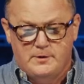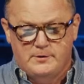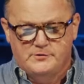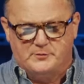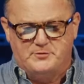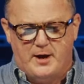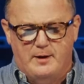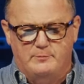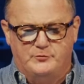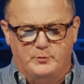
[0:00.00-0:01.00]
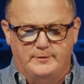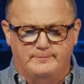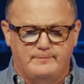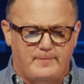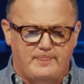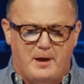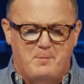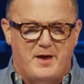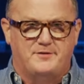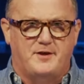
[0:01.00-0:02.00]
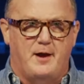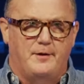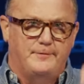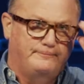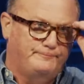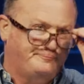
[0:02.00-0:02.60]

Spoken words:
Sometimes when I'm out of town and